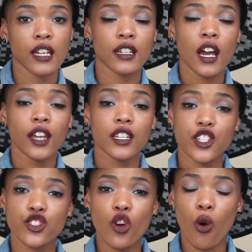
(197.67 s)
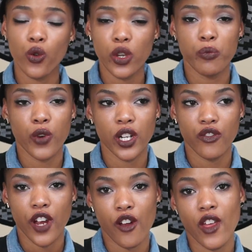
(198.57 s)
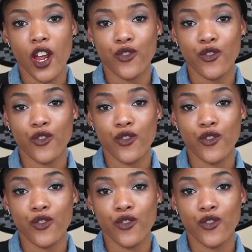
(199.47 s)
And this is the only brand of hair that